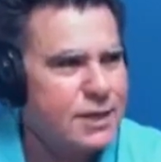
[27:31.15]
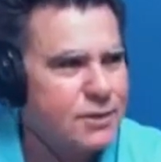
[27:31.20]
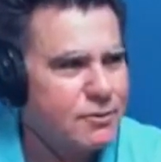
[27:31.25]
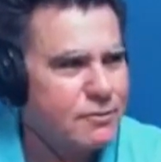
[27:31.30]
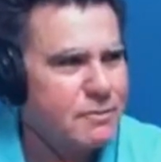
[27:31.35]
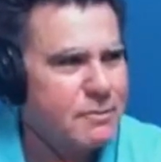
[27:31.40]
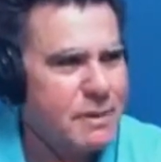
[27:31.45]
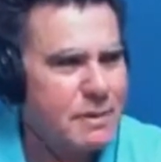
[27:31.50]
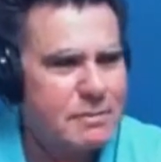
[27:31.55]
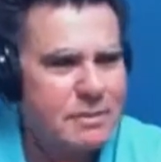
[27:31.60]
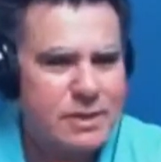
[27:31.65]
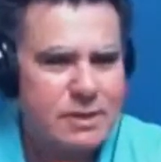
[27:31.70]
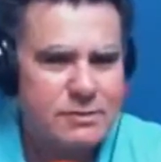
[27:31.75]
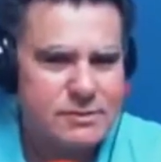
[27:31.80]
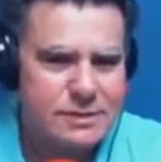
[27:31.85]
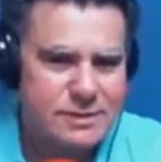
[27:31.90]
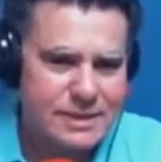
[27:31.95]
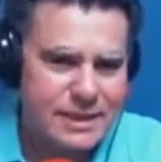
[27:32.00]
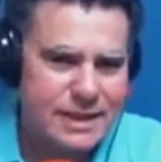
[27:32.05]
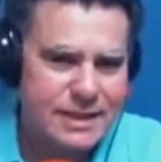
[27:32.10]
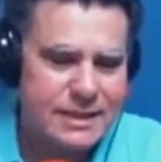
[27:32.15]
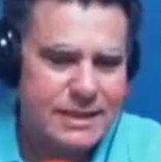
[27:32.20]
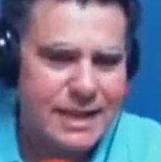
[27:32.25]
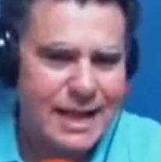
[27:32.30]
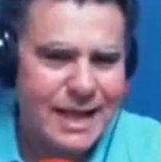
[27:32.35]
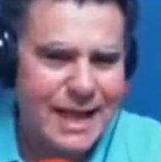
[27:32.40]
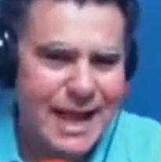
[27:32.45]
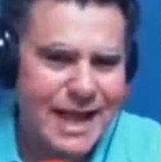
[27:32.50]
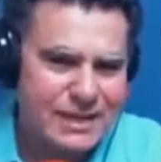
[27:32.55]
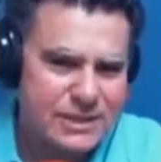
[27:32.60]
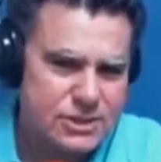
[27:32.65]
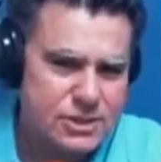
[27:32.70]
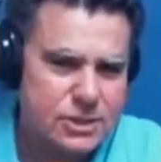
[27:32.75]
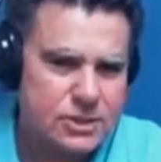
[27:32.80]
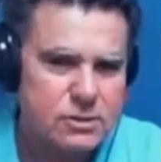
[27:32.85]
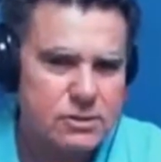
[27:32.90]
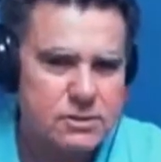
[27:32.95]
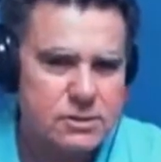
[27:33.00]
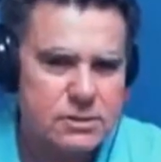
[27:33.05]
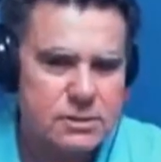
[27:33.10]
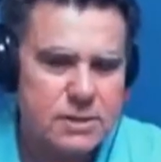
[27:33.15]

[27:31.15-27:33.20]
You remember those, like icicles?